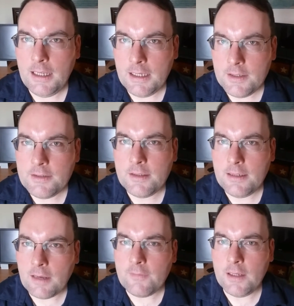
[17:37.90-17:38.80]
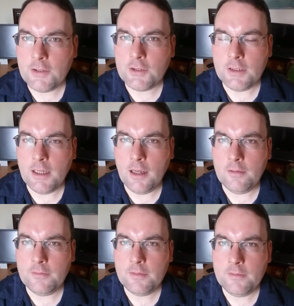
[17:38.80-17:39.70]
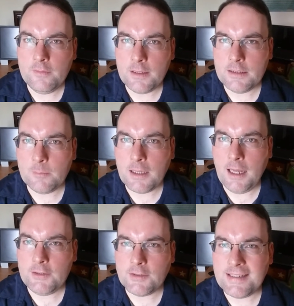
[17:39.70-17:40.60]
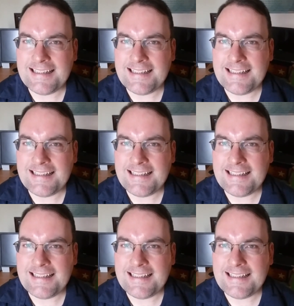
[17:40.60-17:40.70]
is the definition of victim consciousness.